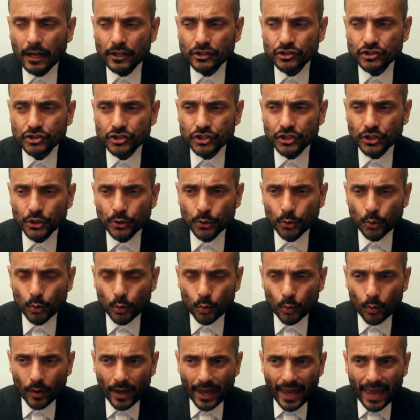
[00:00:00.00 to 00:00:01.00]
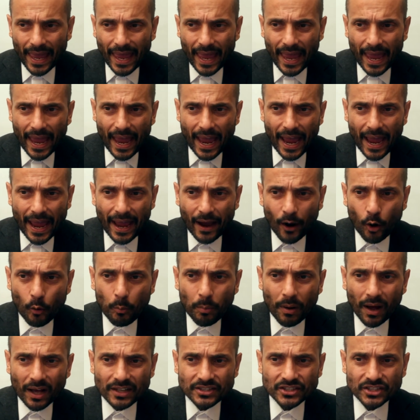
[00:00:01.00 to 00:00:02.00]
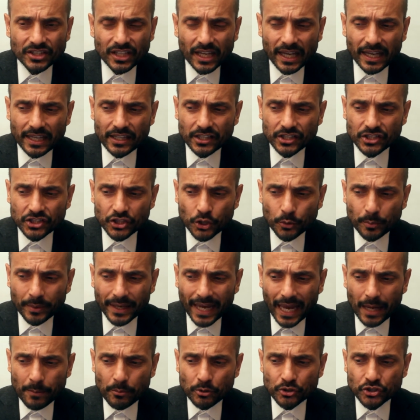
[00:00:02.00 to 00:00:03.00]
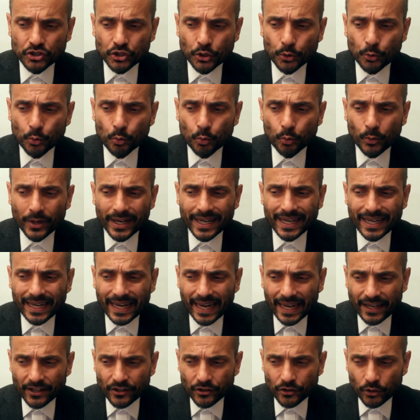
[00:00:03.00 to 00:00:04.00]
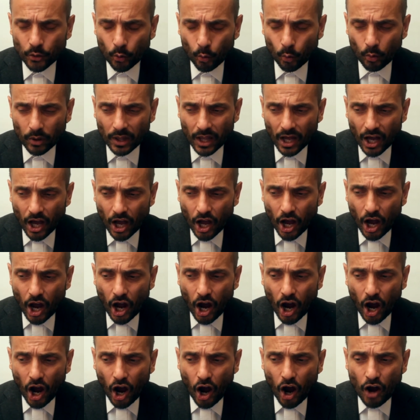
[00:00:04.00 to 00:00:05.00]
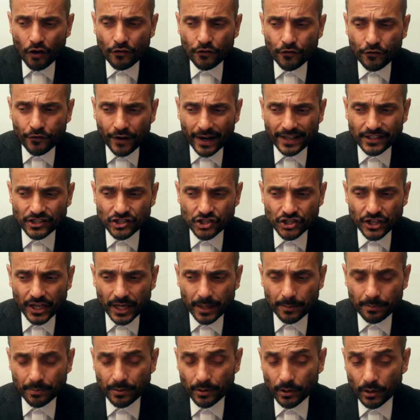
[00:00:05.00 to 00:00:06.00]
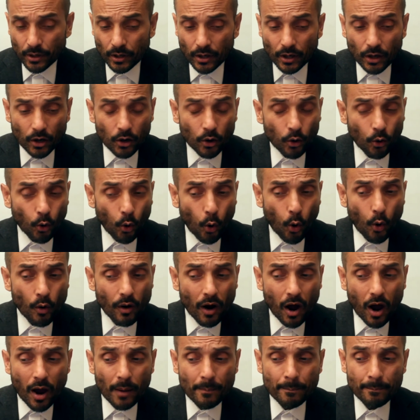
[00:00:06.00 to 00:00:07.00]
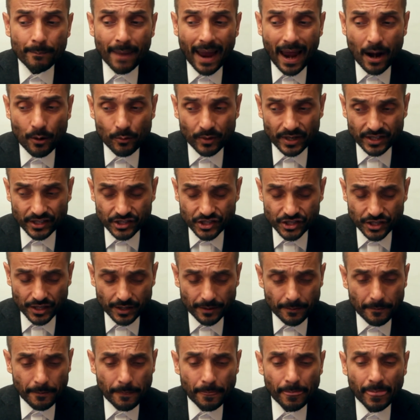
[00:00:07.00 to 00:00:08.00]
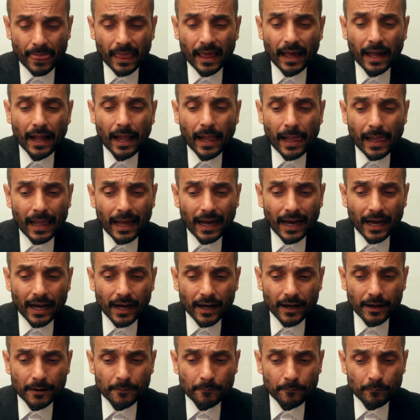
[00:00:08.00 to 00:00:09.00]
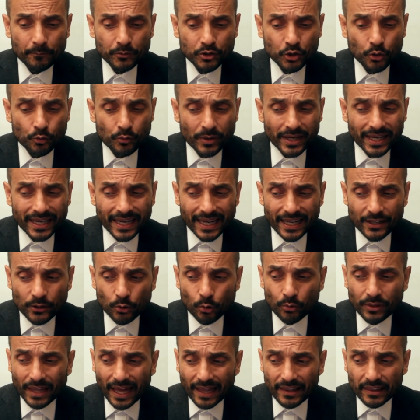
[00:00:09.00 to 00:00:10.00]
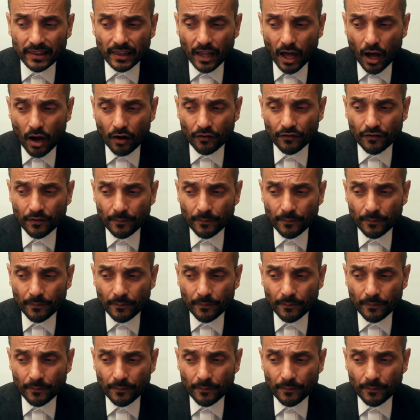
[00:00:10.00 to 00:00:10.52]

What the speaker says: to help us to be able to rekindle our friendship or our marriage, to rekindle that love.